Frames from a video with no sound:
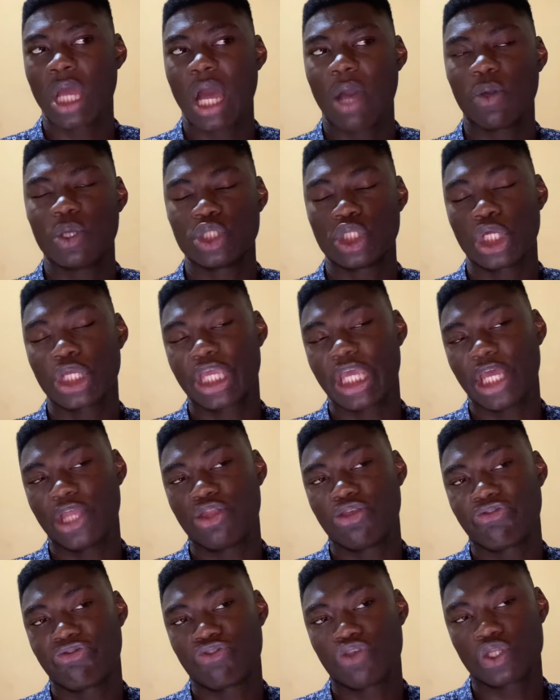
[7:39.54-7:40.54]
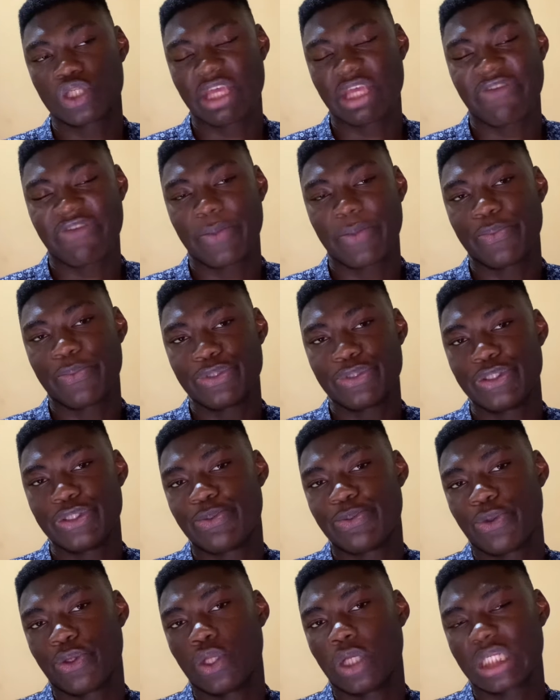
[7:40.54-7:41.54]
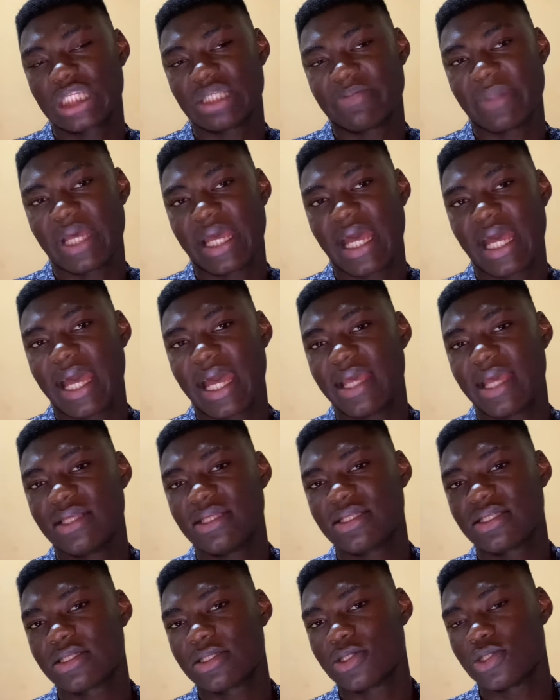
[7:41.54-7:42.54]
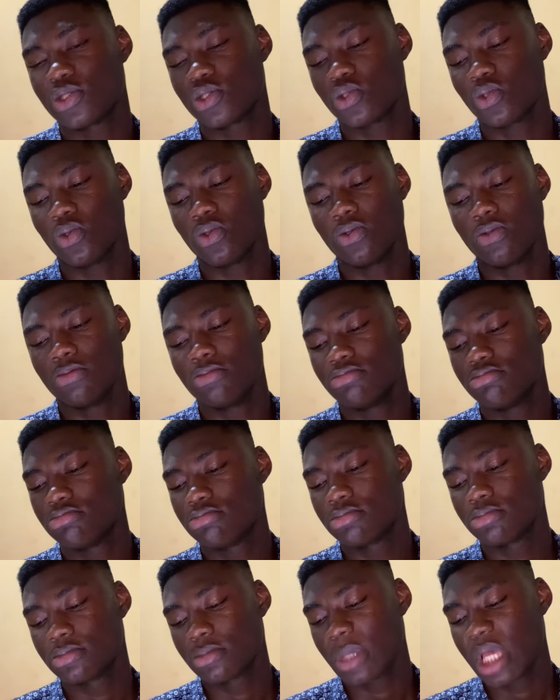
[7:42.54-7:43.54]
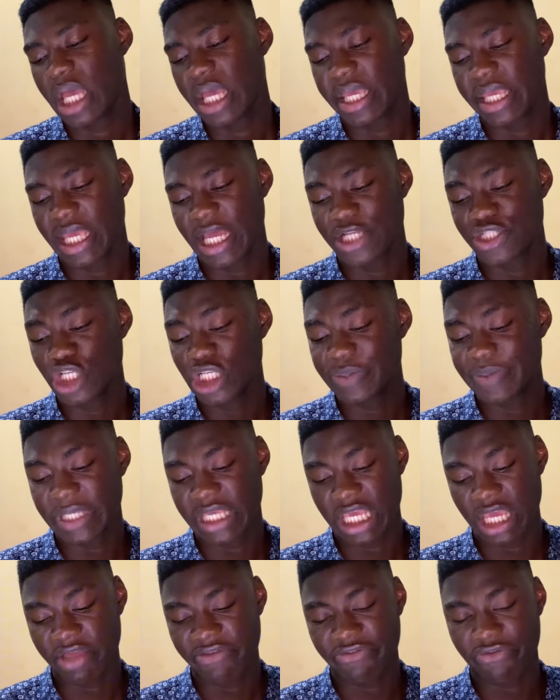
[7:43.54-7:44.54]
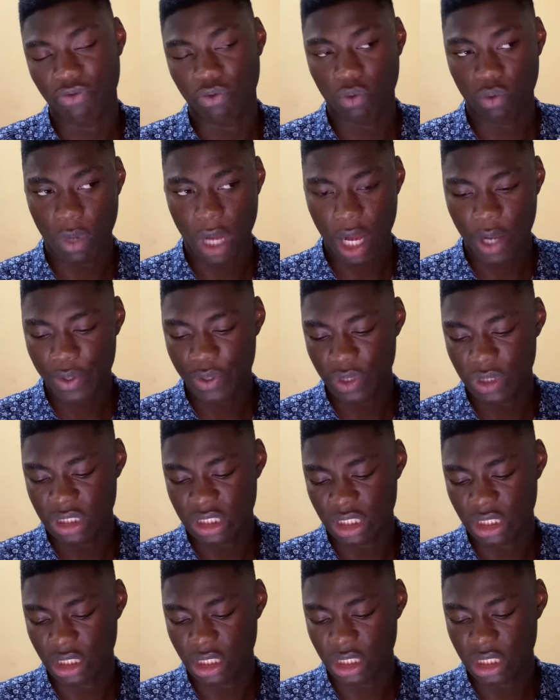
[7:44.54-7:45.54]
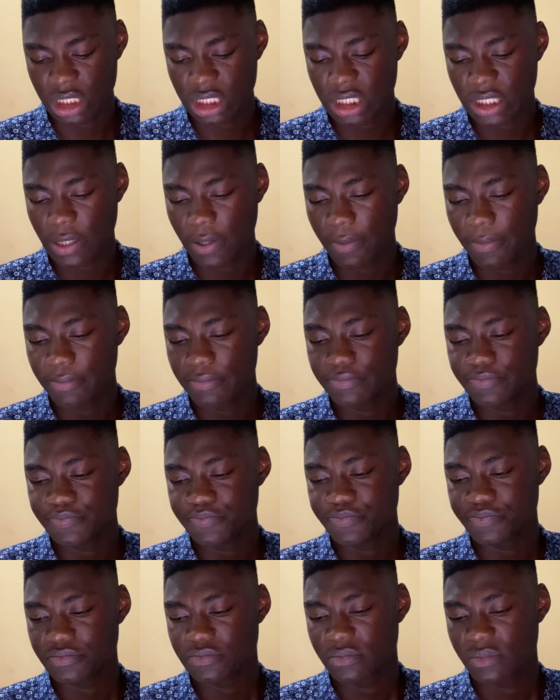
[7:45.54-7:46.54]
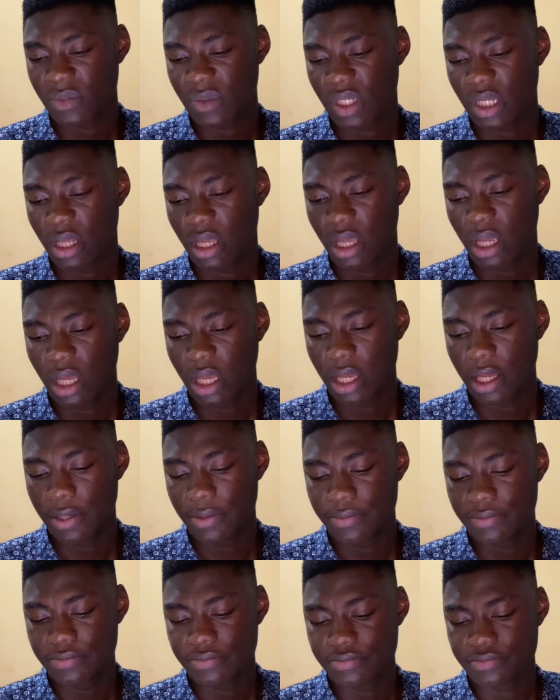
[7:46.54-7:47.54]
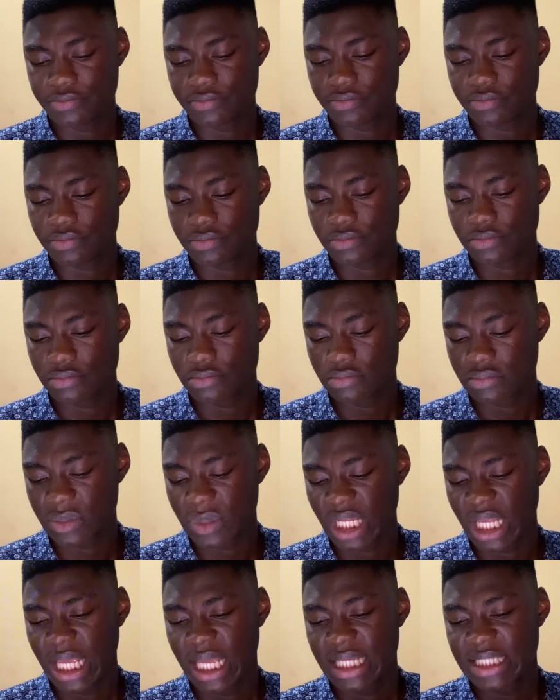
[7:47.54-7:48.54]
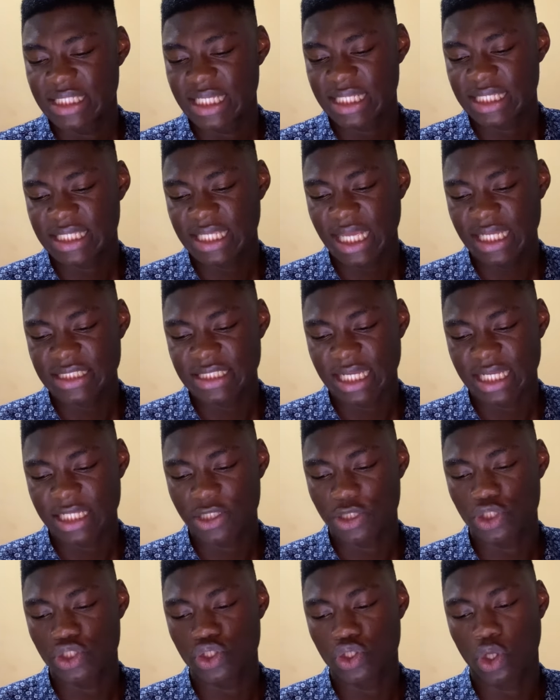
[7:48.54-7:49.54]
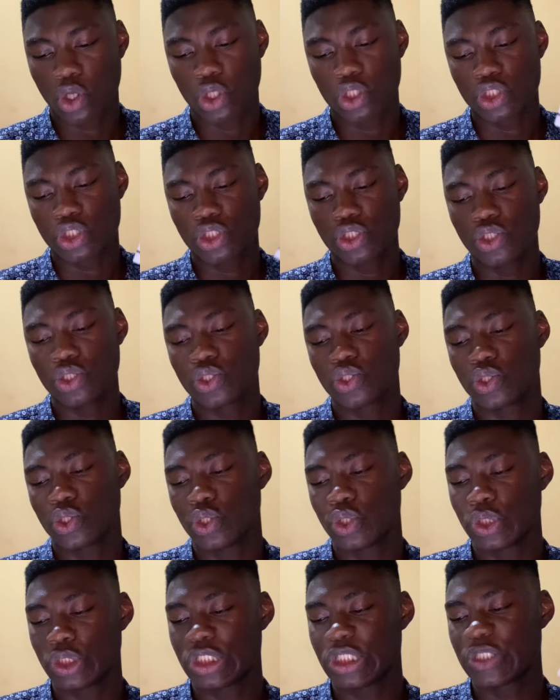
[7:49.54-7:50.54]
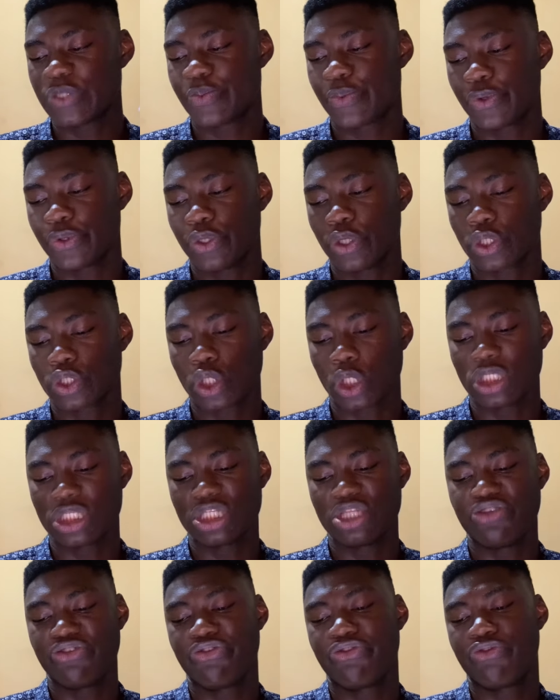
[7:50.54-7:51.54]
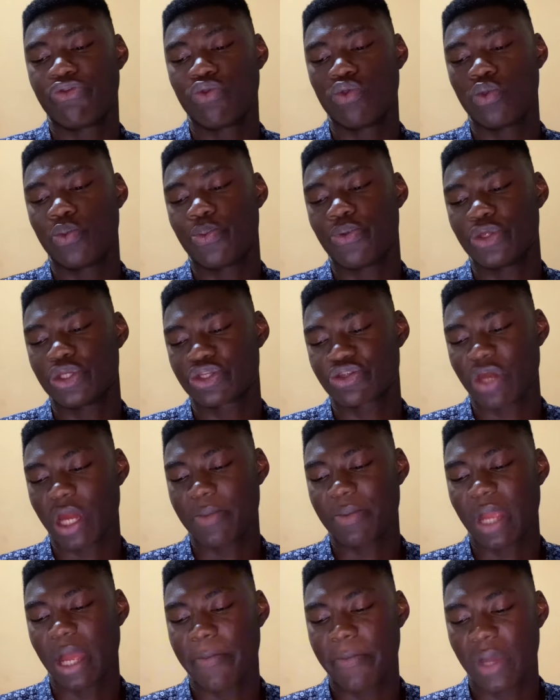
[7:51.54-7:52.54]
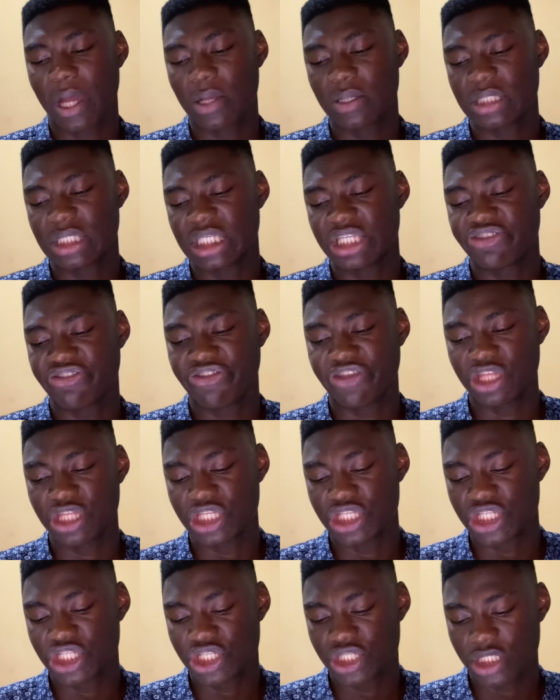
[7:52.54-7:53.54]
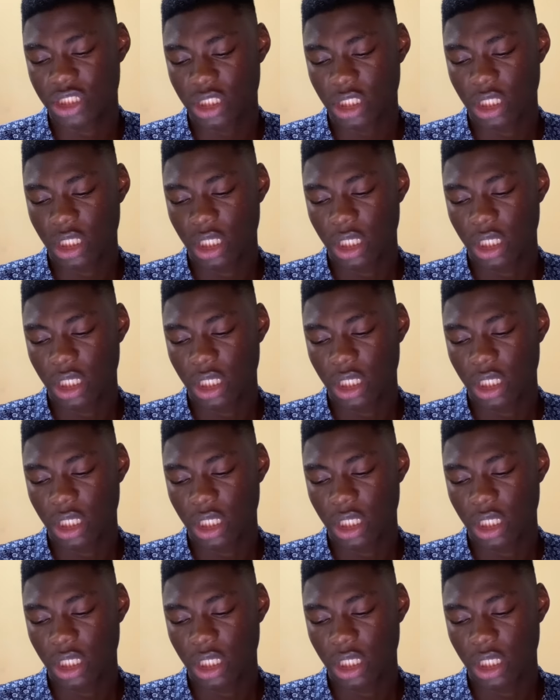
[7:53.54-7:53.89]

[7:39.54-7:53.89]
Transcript: I was lucky enough not to ever put this product in my eyes. So yeah, just be careful while using it. They said that you should continue to use this product until the full prescribed amount is finished.